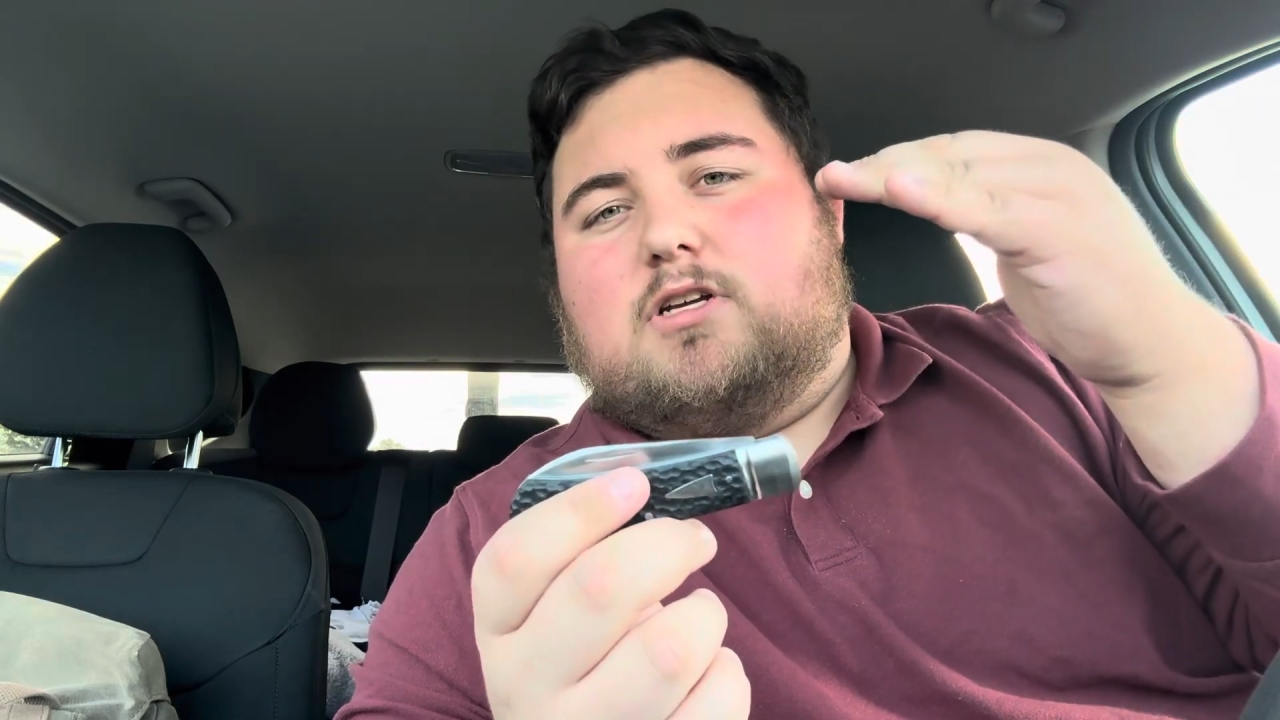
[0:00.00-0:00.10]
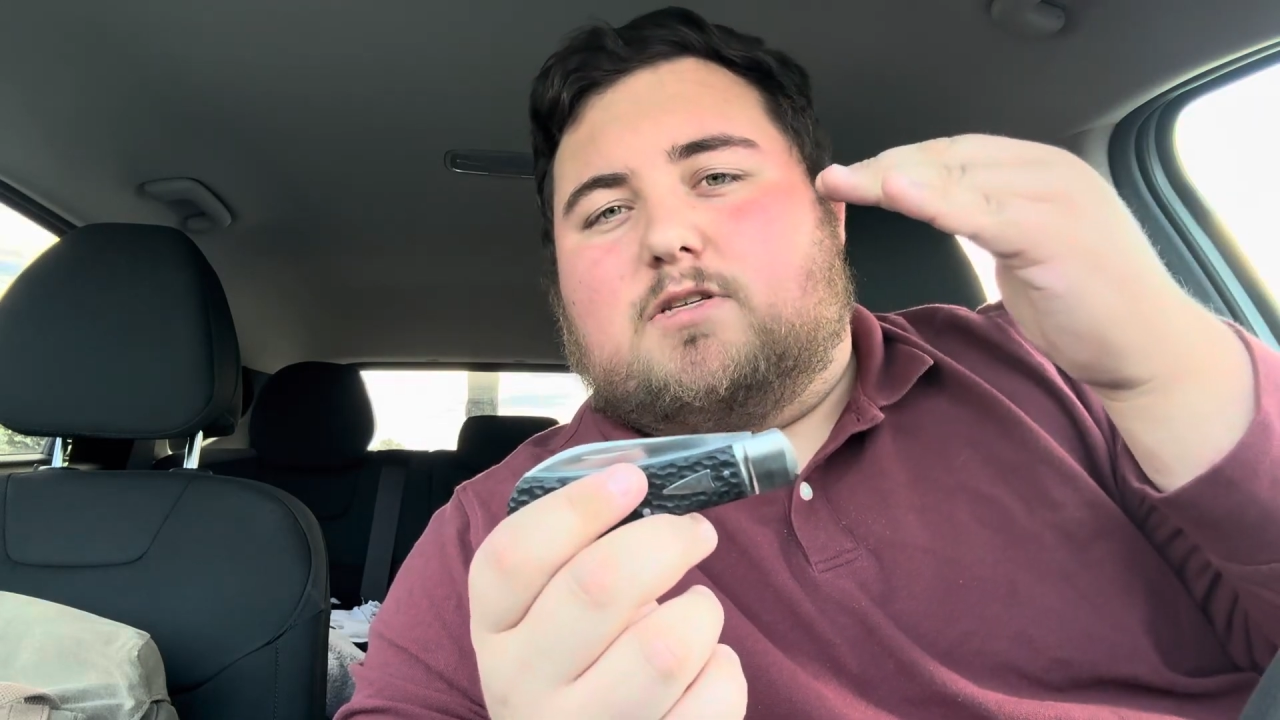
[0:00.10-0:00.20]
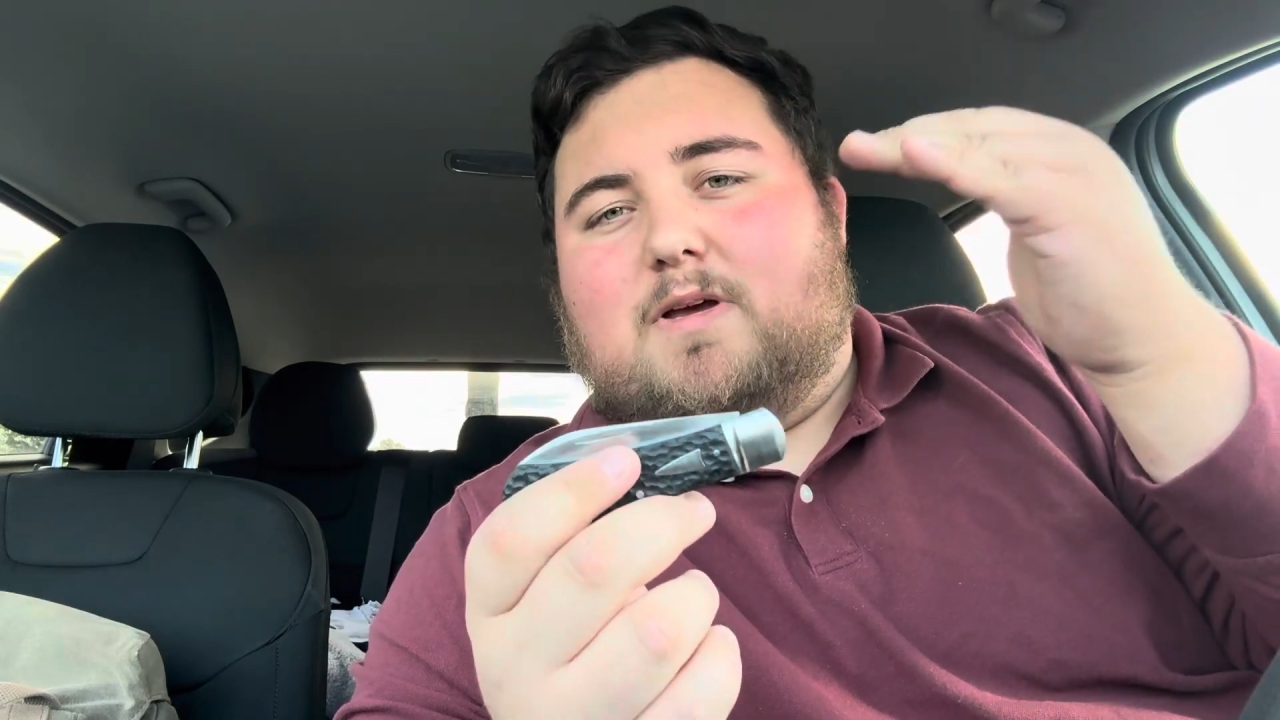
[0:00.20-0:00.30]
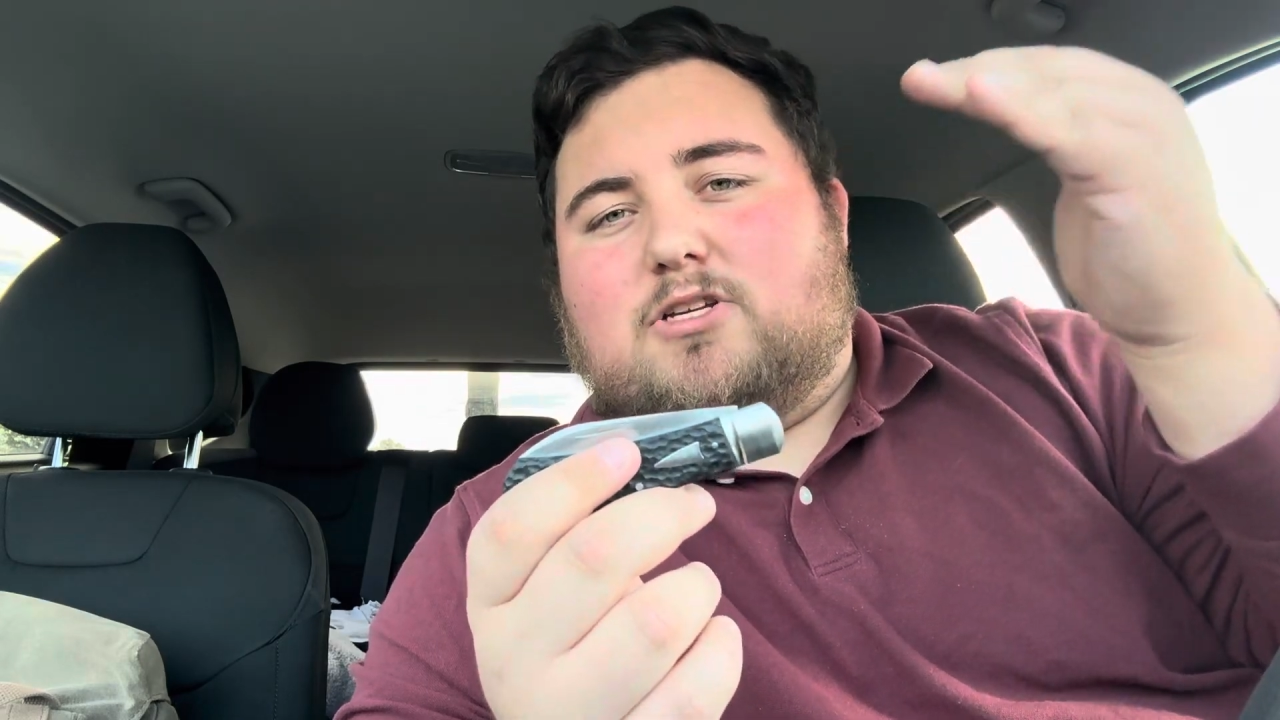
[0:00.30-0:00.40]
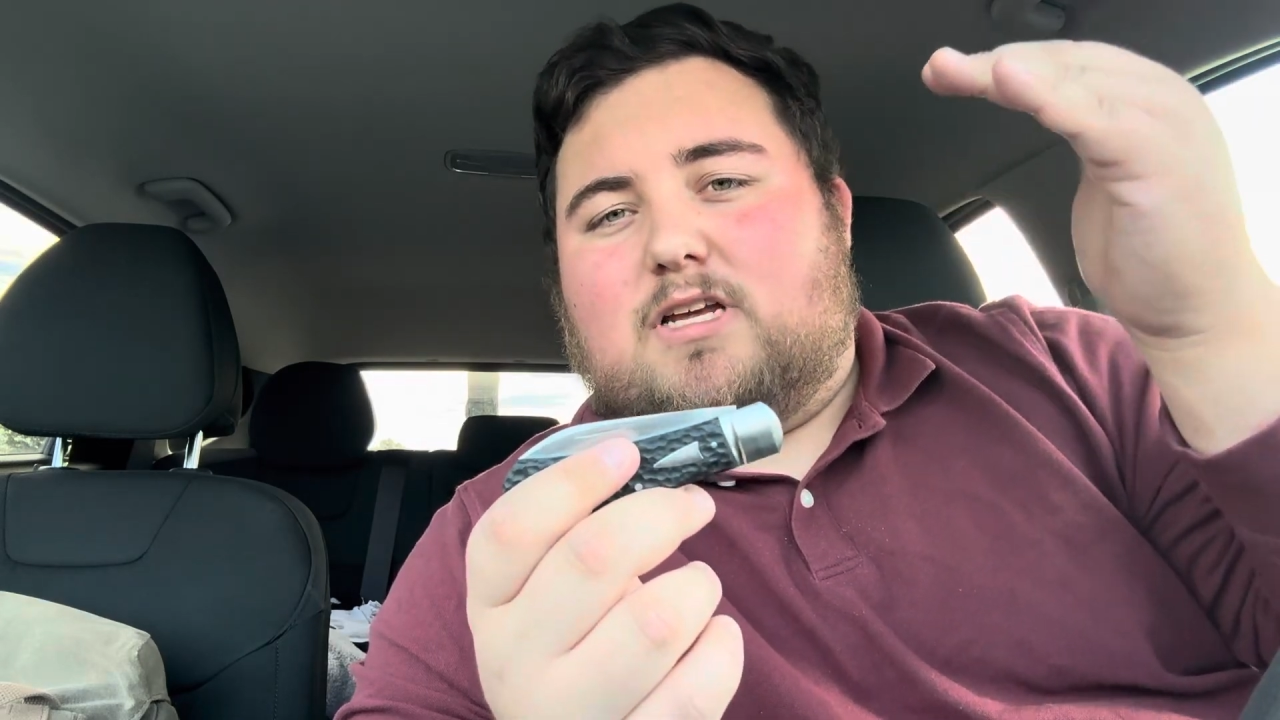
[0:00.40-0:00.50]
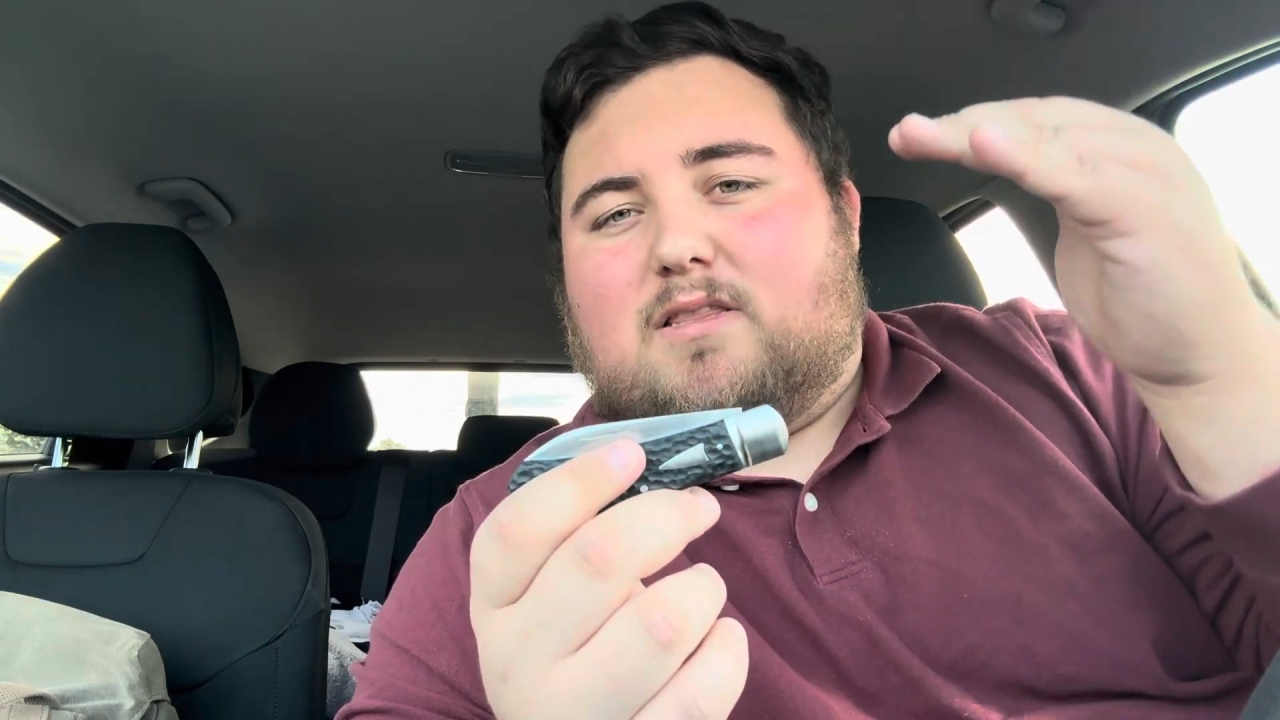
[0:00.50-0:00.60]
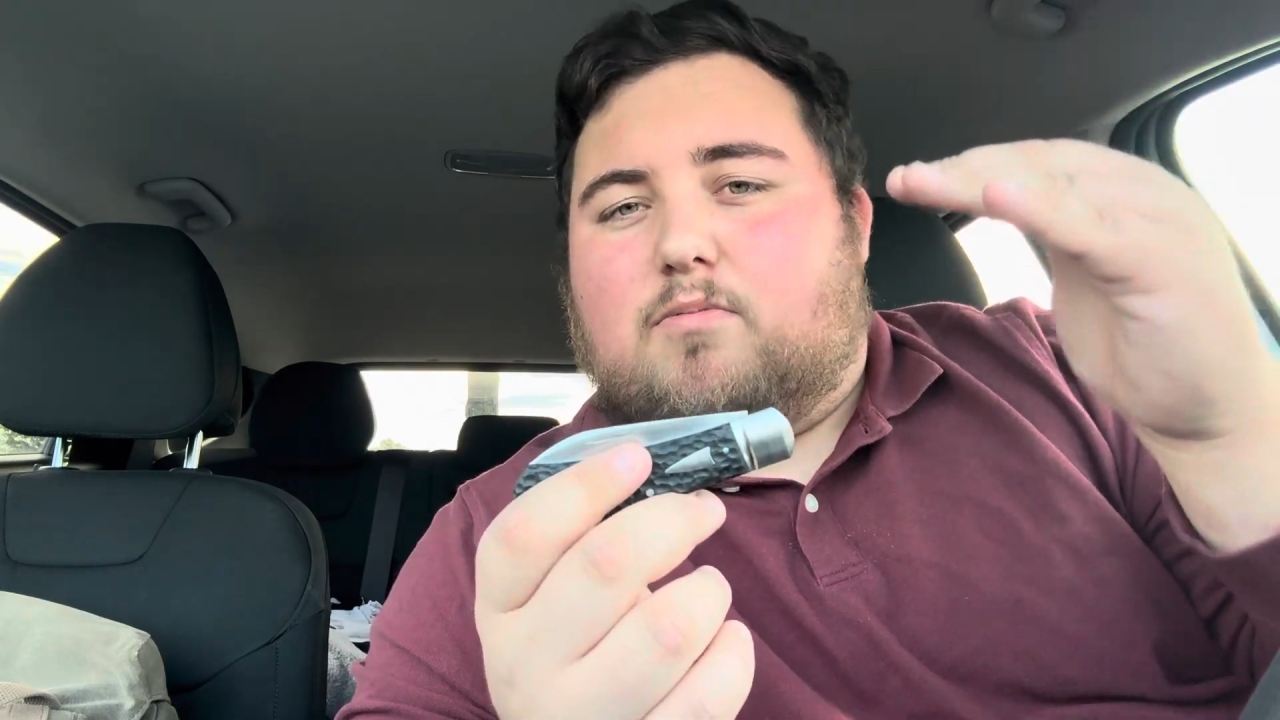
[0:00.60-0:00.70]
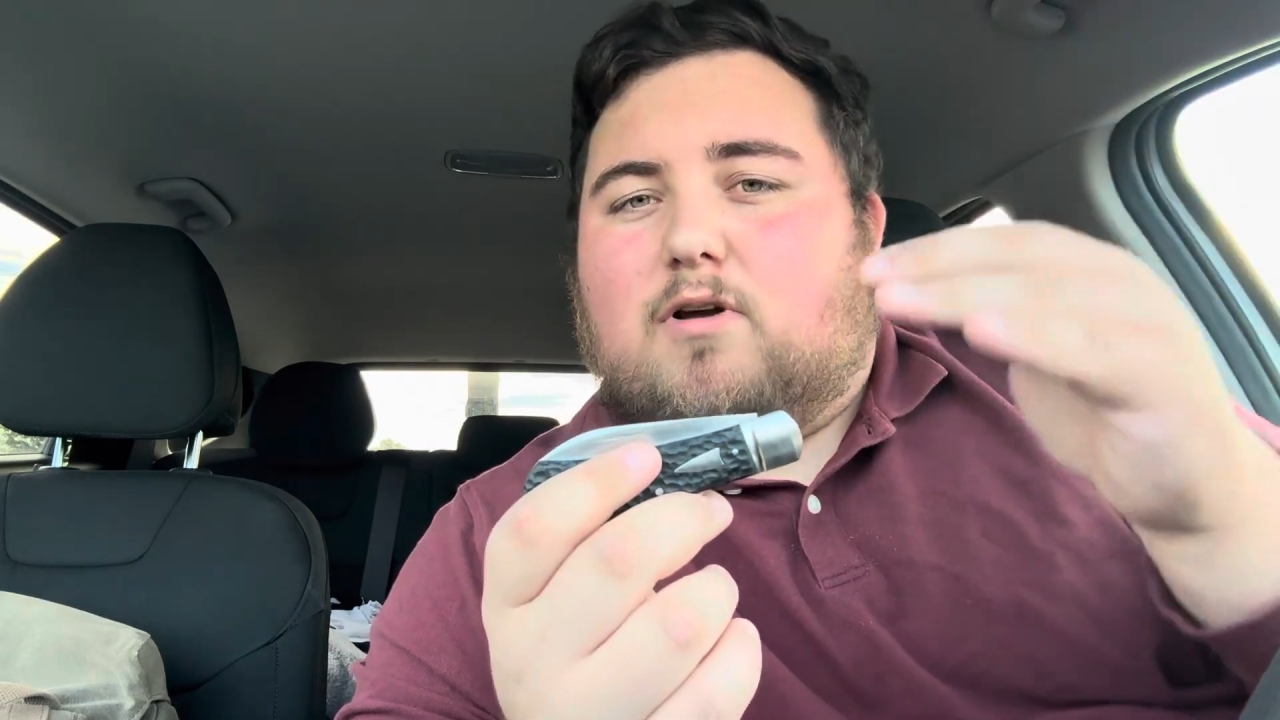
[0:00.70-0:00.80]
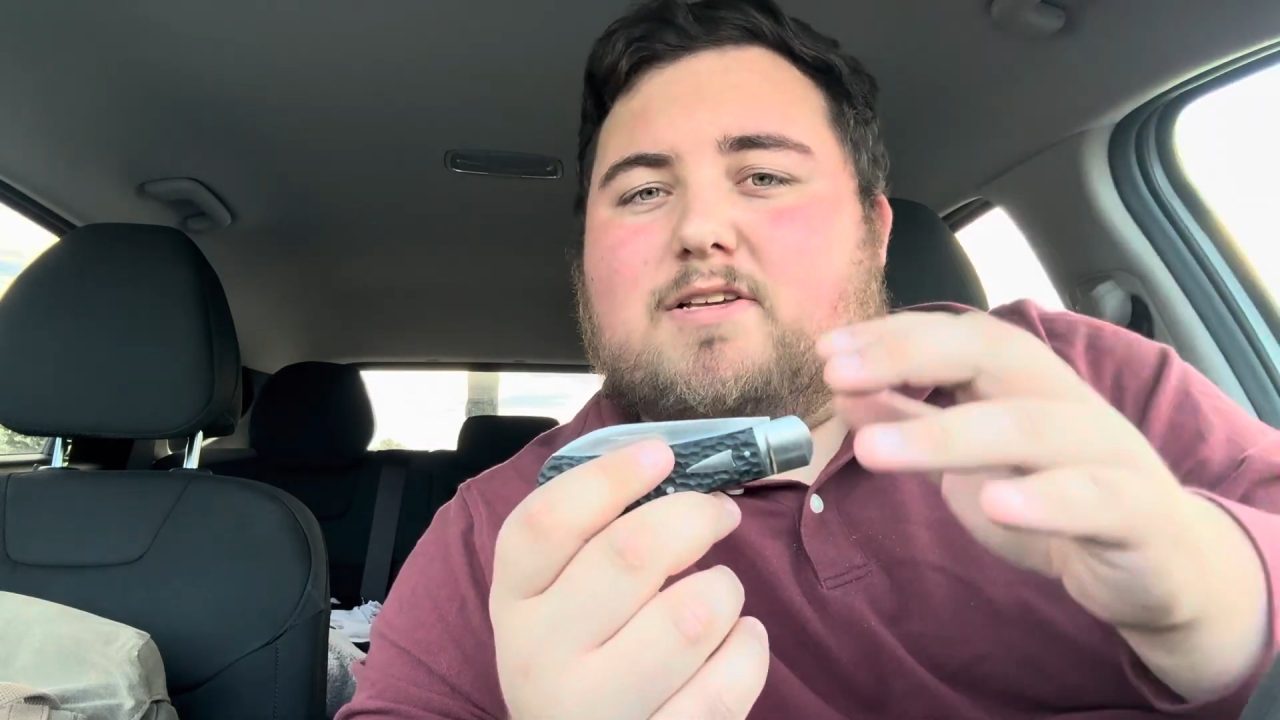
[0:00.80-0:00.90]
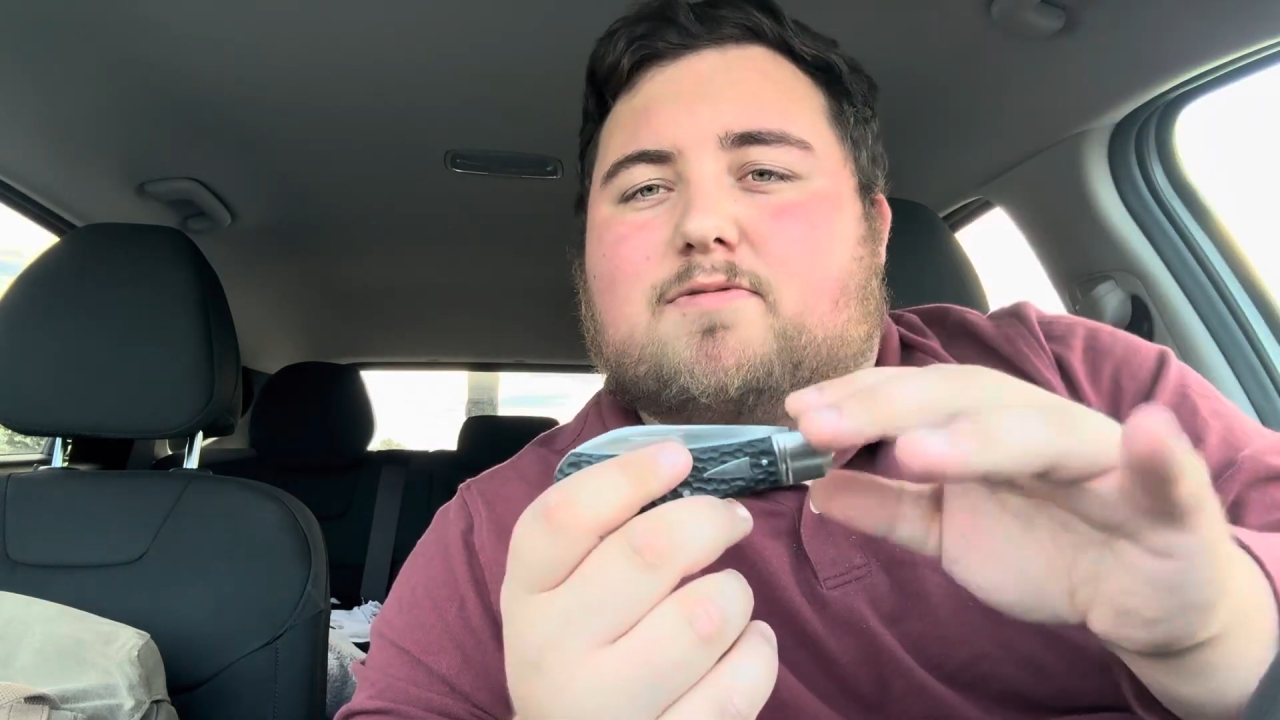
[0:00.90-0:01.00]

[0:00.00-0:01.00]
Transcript: especially at the price